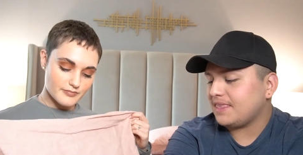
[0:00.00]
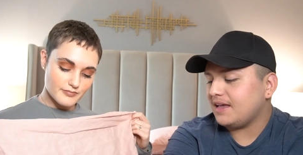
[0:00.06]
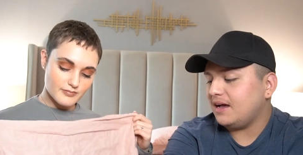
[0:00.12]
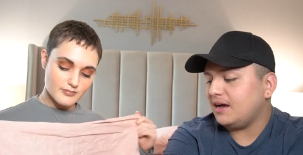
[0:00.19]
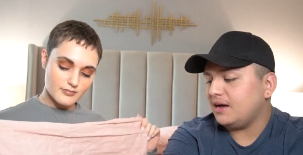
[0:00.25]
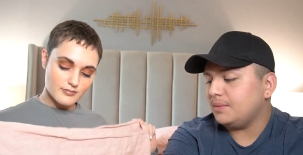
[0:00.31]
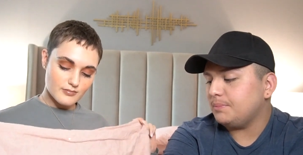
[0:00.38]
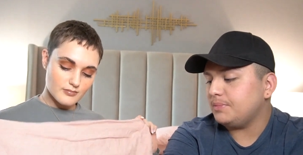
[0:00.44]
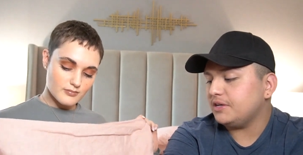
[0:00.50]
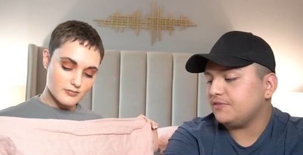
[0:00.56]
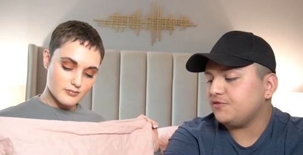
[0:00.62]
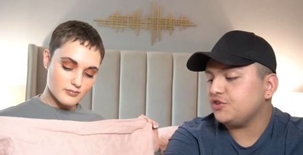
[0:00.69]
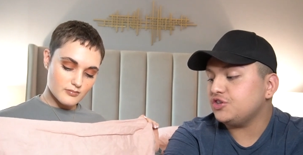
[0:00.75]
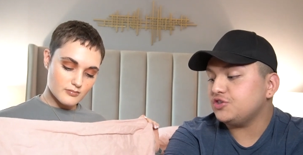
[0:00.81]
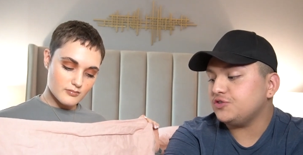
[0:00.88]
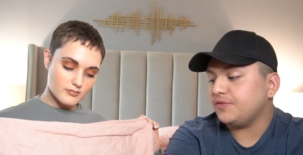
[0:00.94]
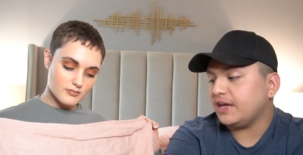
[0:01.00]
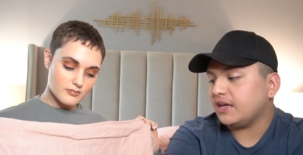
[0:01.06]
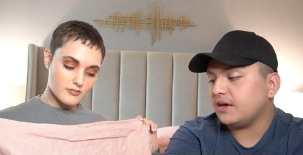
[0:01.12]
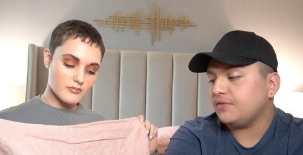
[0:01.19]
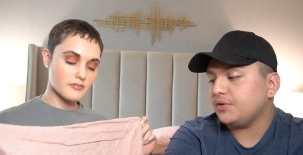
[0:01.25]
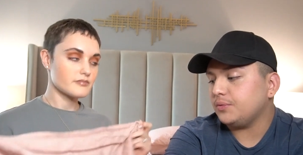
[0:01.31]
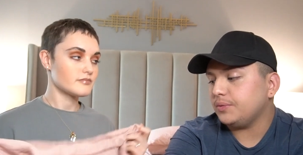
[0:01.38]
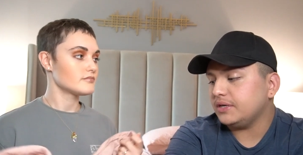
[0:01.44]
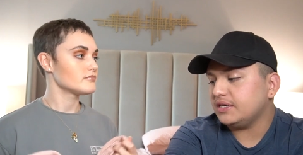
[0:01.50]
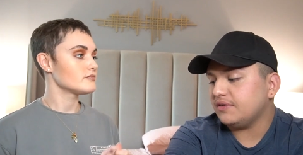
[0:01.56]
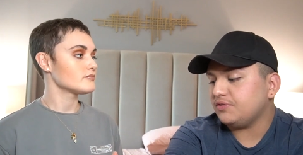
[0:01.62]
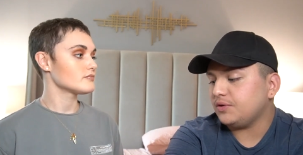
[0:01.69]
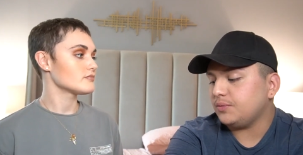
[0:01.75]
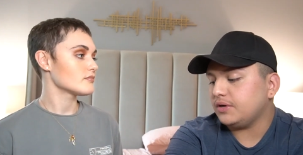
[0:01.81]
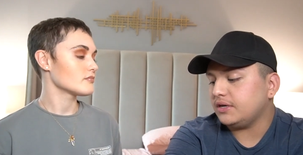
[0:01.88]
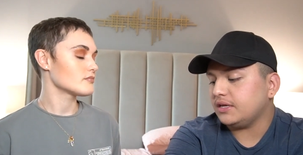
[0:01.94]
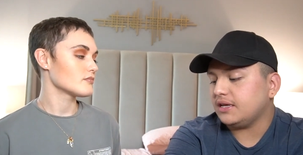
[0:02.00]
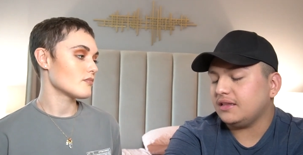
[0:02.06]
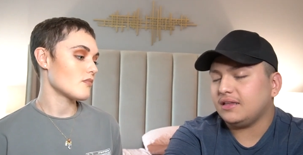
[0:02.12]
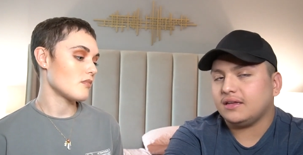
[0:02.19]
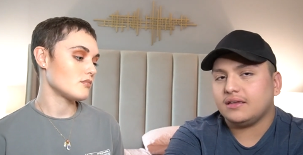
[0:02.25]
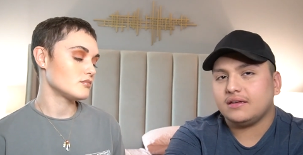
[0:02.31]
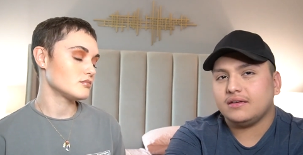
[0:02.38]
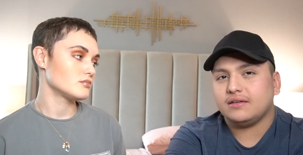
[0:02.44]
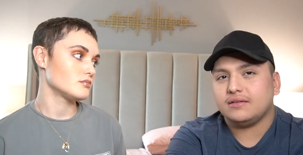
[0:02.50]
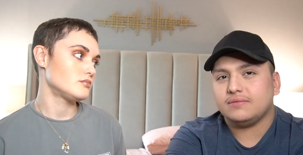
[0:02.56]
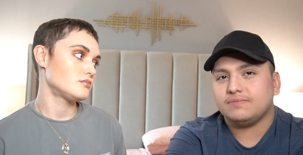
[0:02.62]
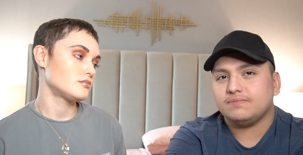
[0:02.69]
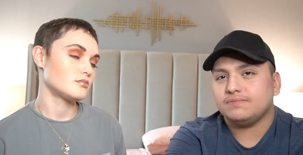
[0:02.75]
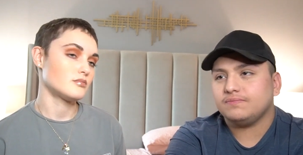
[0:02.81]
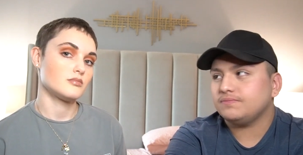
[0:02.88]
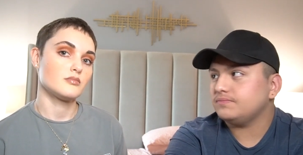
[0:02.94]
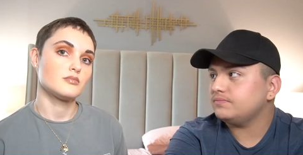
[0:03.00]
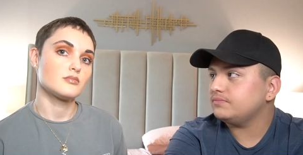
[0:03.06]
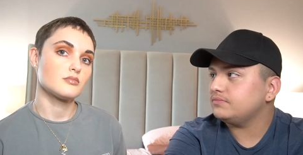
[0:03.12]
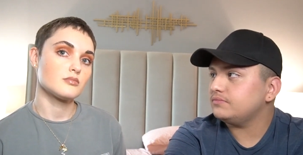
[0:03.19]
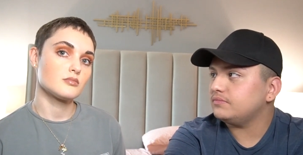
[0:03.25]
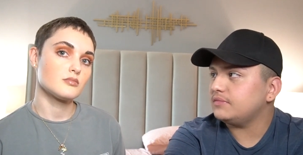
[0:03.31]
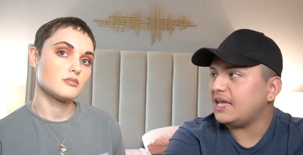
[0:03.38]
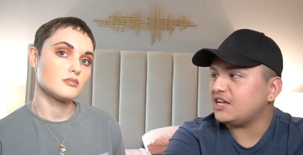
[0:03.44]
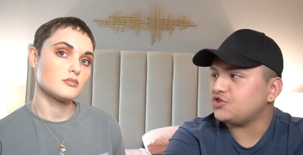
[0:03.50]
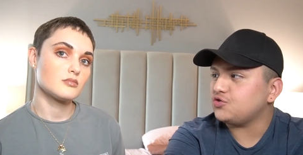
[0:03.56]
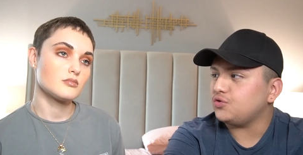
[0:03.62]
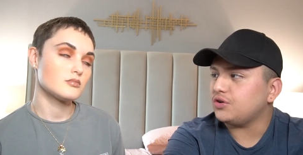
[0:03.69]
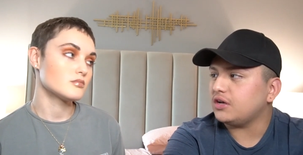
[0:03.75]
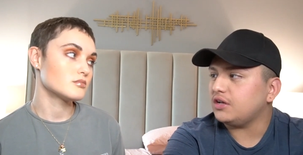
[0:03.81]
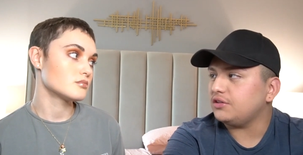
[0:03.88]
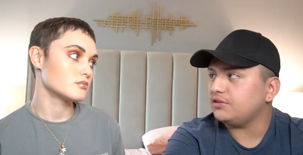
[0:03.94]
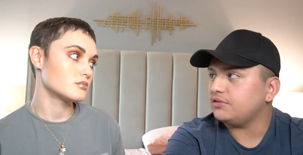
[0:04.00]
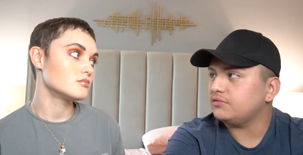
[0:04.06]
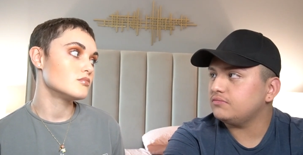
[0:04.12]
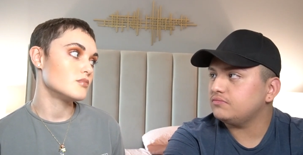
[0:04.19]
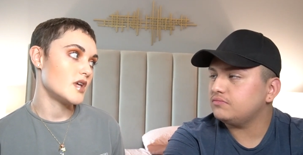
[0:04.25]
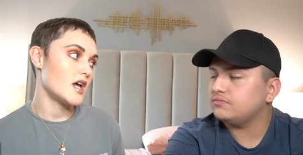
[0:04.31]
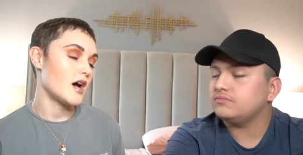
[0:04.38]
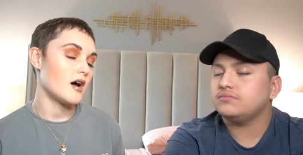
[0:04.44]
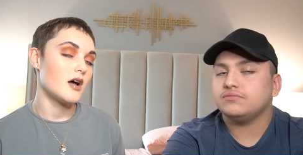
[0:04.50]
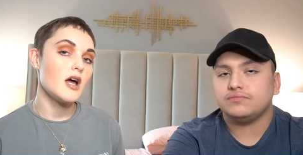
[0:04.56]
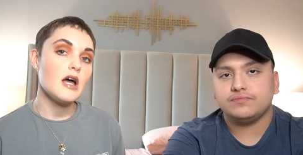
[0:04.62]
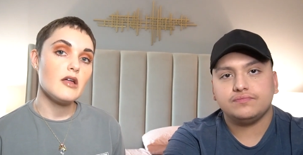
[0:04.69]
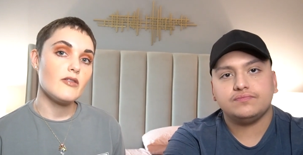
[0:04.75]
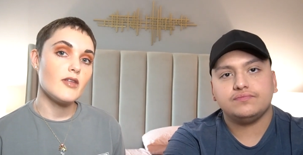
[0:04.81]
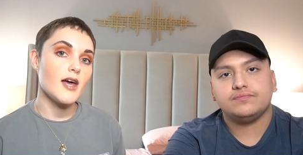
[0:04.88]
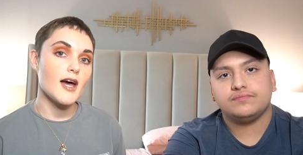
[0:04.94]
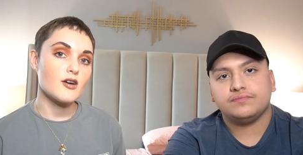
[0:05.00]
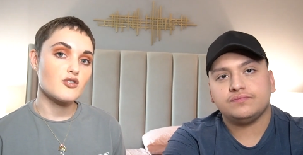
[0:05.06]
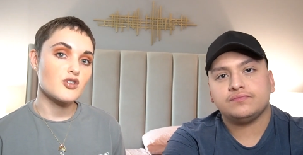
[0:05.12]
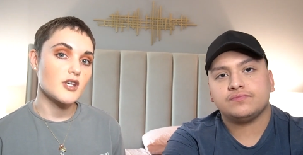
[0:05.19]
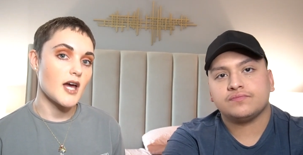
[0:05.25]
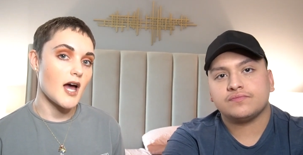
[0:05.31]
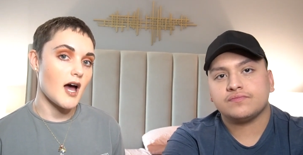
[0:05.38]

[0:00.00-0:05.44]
Speaker 1: Um, but for the duvet cover, we definitely want to get like a natural color.
Speaker 2: Yeah, they actually